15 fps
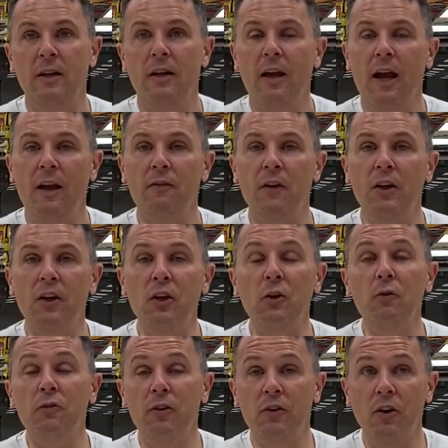and that you
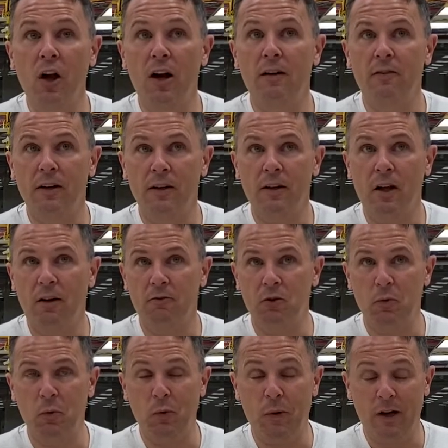feel confident and
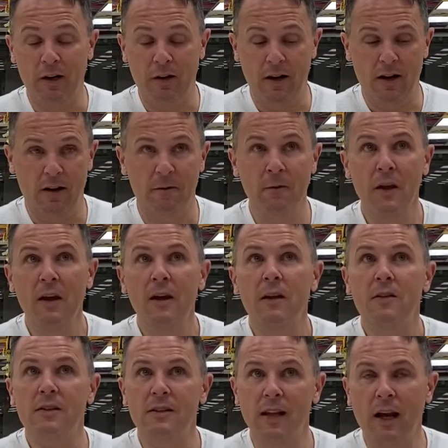comfortable while you're here. The
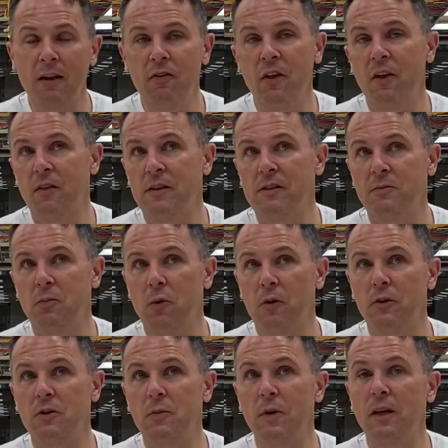second thing that's important
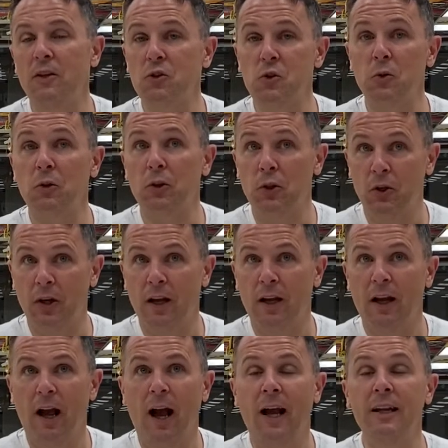to me is your learning.
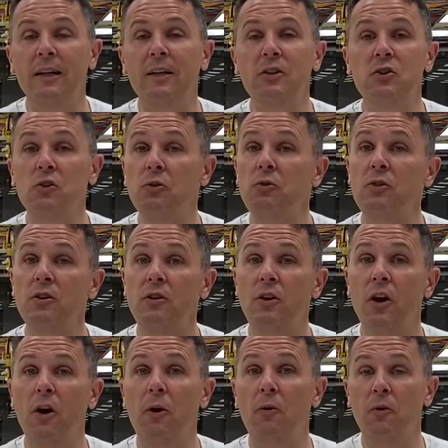I need you to
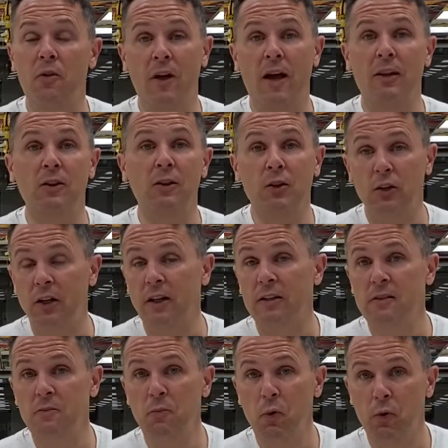know that learning is
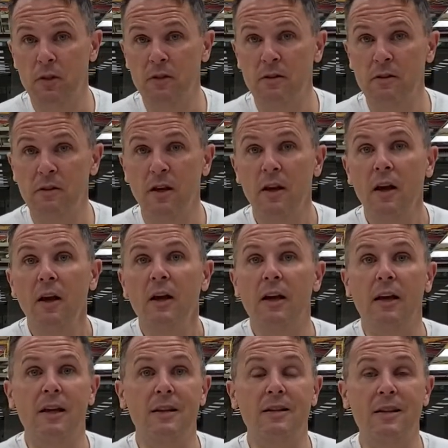important.
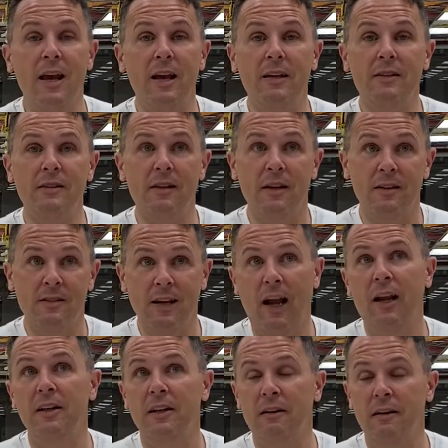It takes a
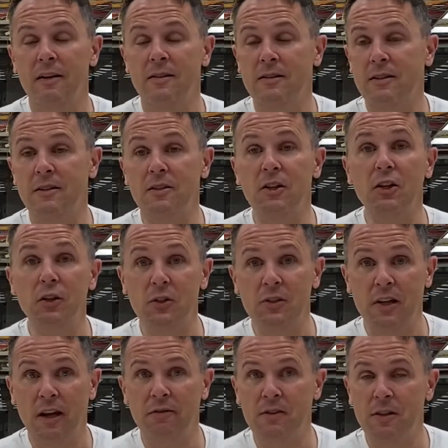secondary seat to your
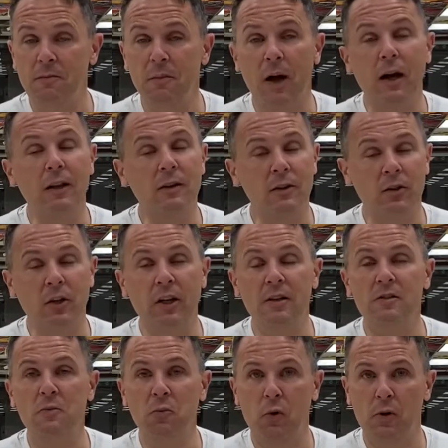safety, but learning is
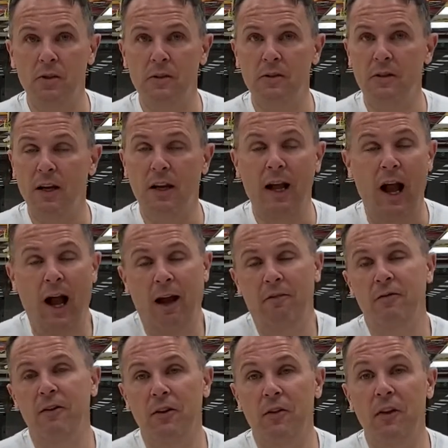important. And I
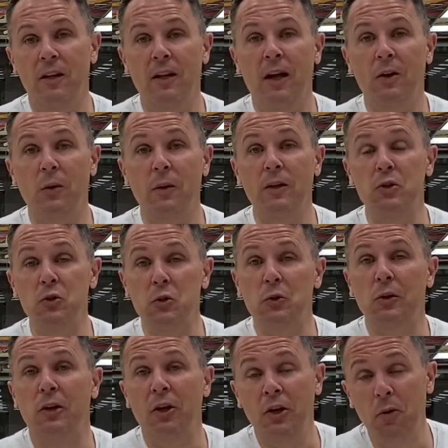feel that not only is your
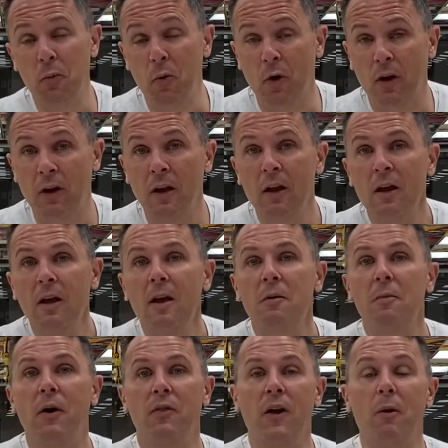learning important,
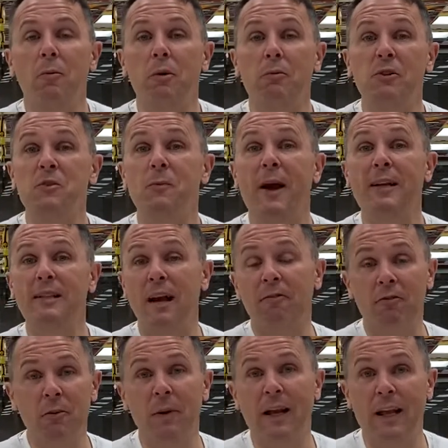but that we respect
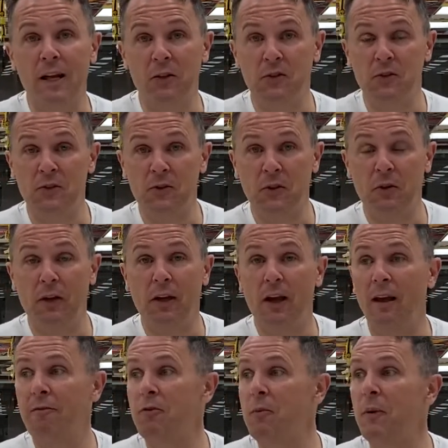everybody else's learning.
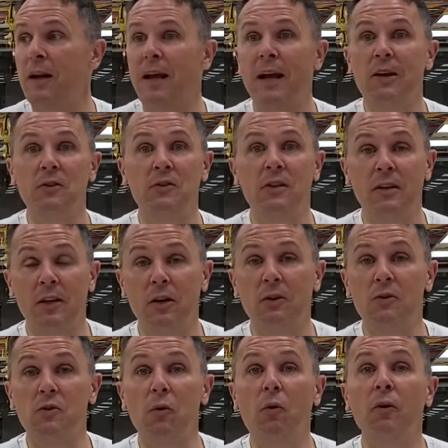Everybody else in here is
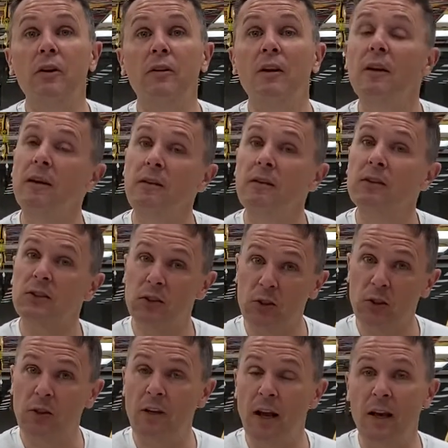going to need to
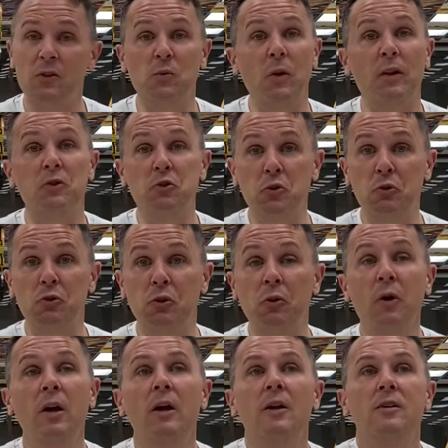learn as well as you do.
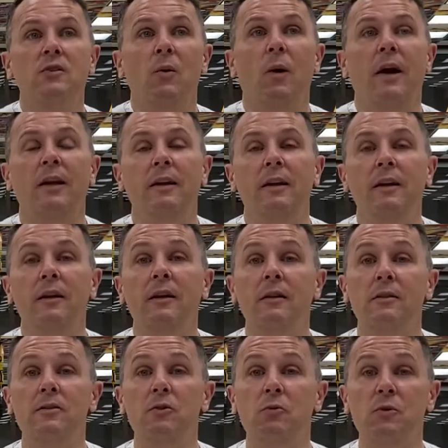So I need
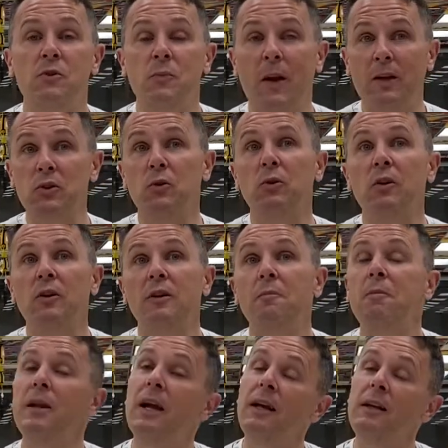to respect your learning,
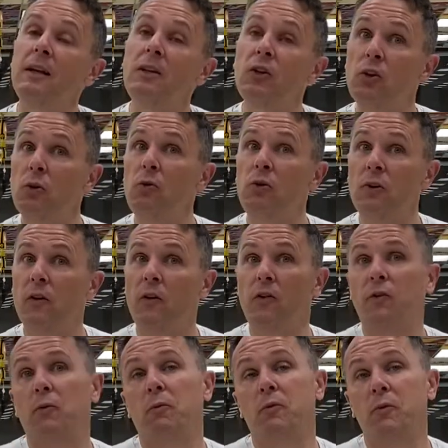but I need you to also
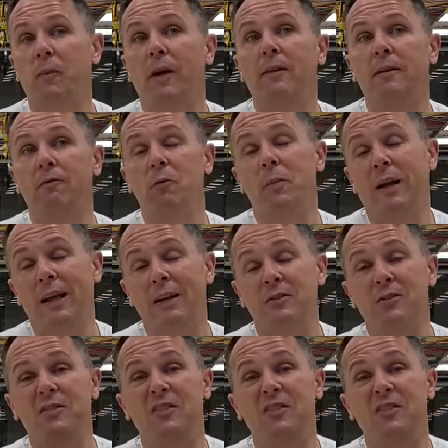respect everybody else's